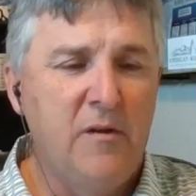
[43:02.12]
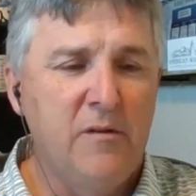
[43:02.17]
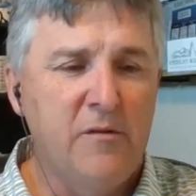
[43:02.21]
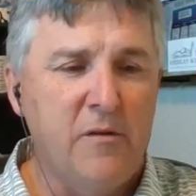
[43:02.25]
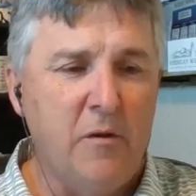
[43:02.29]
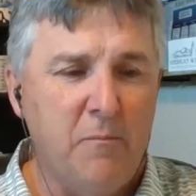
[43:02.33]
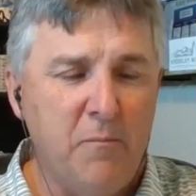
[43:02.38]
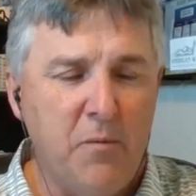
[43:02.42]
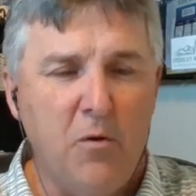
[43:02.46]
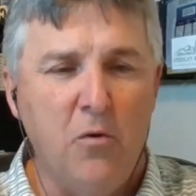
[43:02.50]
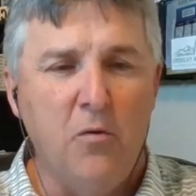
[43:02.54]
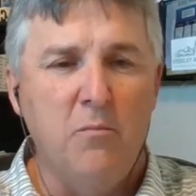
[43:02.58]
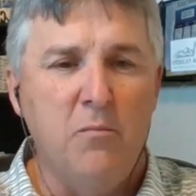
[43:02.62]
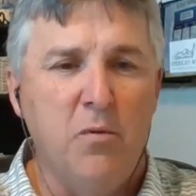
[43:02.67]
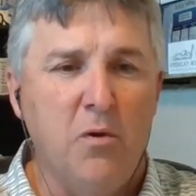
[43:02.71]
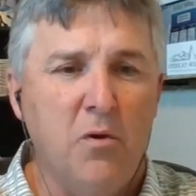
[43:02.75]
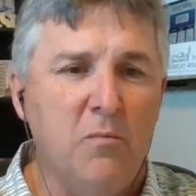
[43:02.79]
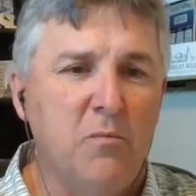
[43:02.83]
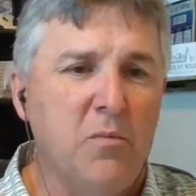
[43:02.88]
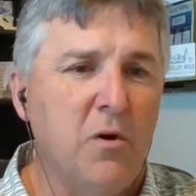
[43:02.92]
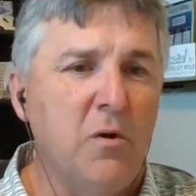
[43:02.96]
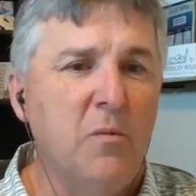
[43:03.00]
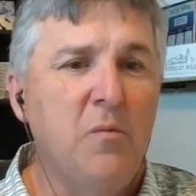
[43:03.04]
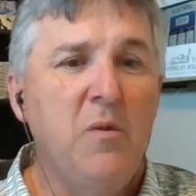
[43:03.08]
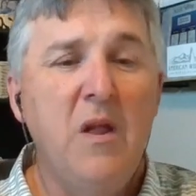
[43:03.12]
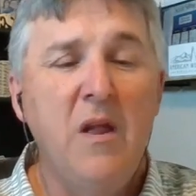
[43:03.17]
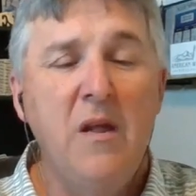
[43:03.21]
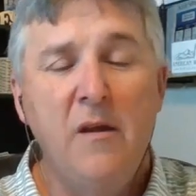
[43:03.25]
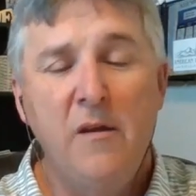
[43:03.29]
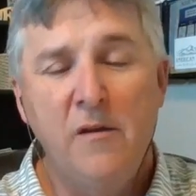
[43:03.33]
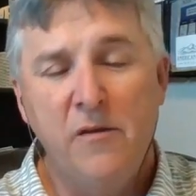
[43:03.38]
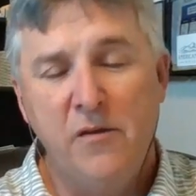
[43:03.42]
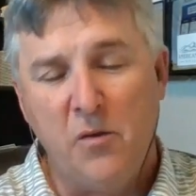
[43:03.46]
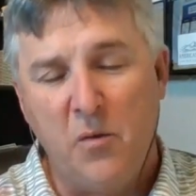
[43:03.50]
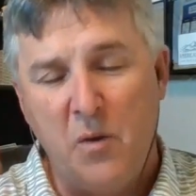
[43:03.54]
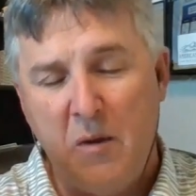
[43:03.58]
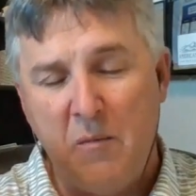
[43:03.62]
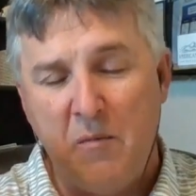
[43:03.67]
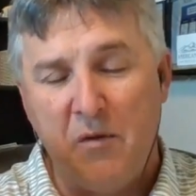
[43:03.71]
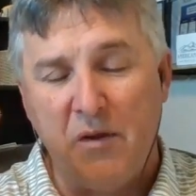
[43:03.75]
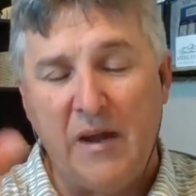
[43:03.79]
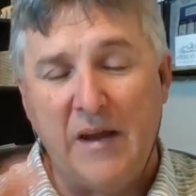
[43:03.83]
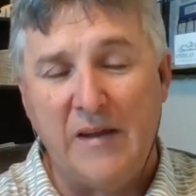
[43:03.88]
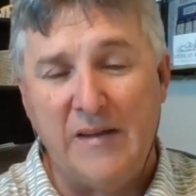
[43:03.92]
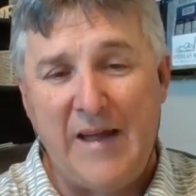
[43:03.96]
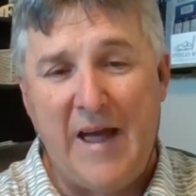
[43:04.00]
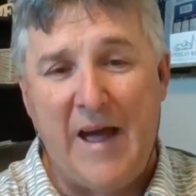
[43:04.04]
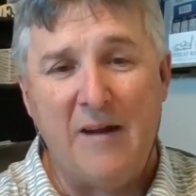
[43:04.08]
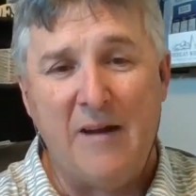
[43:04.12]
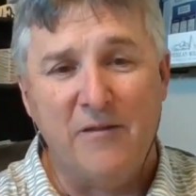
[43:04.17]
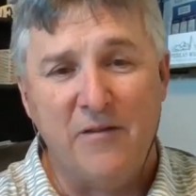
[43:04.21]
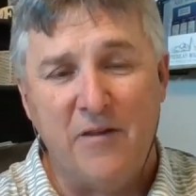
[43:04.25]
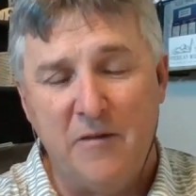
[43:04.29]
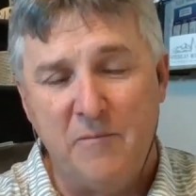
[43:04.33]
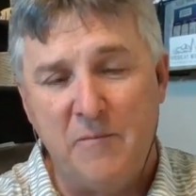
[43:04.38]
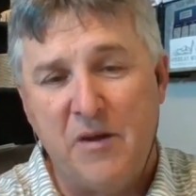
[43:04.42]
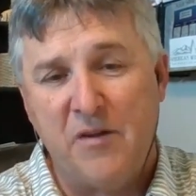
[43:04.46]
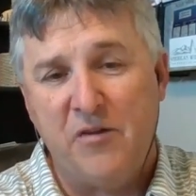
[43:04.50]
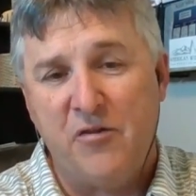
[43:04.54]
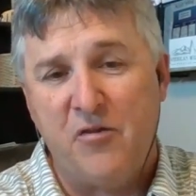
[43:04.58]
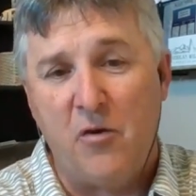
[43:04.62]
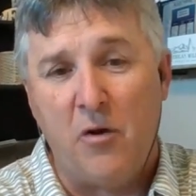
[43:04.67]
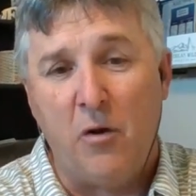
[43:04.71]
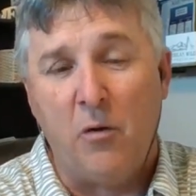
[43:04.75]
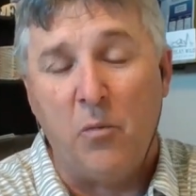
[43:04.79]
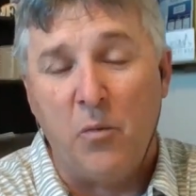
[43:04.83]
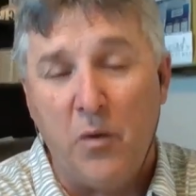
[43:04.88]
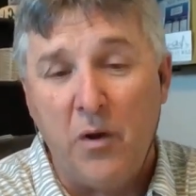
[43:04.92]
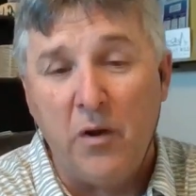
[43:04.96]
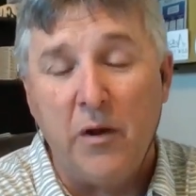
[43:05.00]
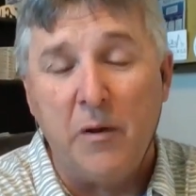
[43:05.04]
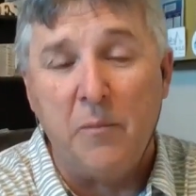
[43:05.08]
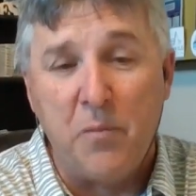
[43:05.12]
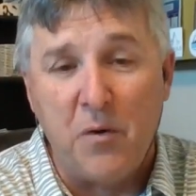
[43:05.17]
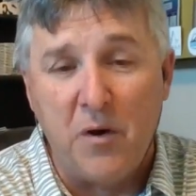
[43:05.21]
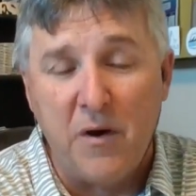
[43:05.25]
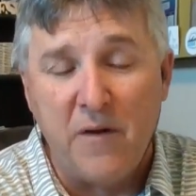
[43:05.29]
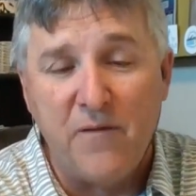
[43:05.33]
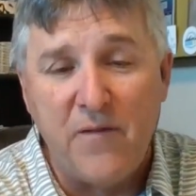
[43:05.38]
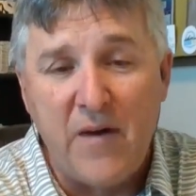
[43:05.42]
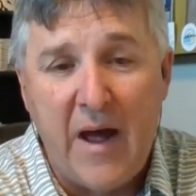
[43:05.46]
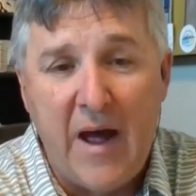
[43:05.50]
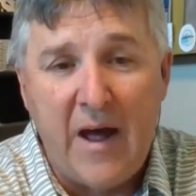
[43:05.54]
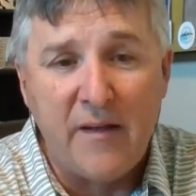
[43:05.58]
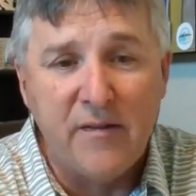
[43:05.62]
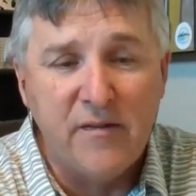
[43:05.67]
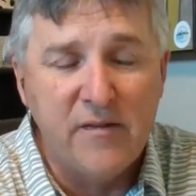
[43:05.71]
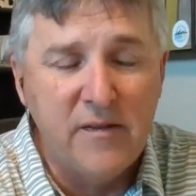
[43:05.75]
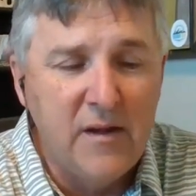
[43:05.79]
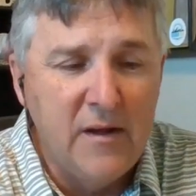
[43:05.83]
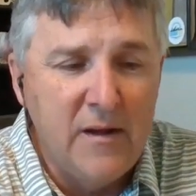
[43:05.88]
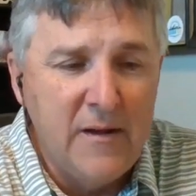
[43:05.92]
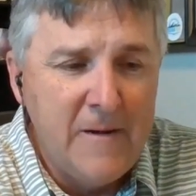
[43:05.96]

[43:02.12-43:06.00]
So boom, boom, boom. So we're able to get down to the mist trail really pretty fast.